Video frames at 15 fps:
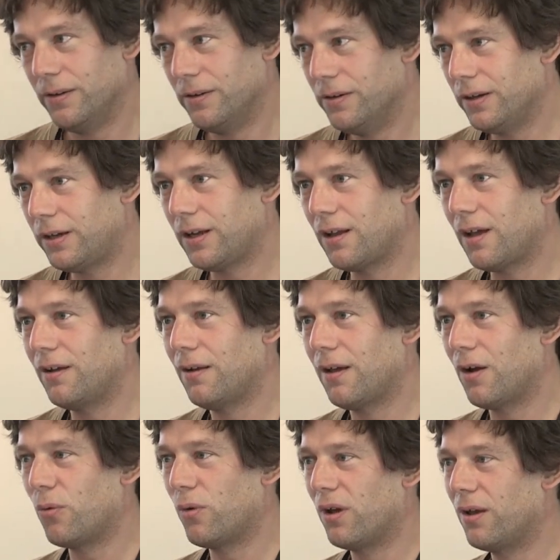you get
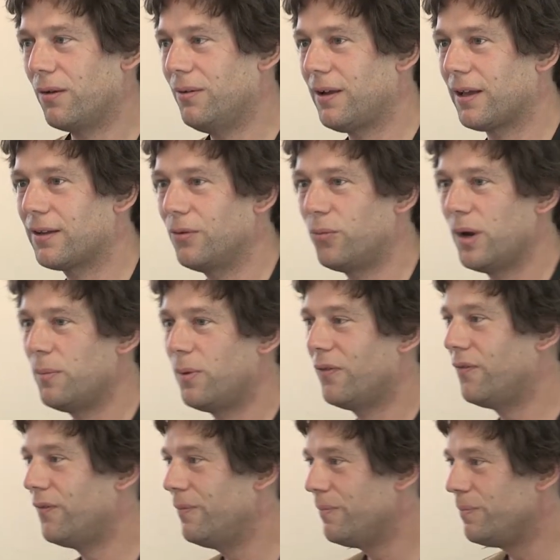a, a, a, like a web
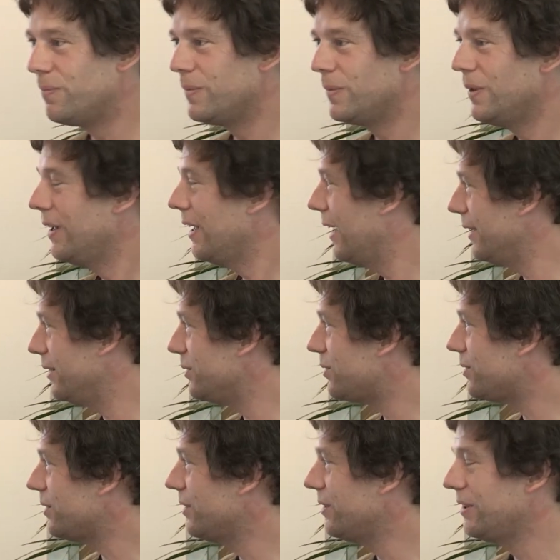of
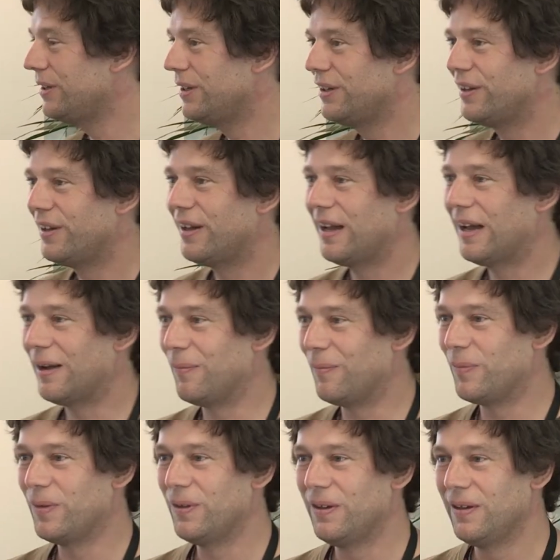hints. Um,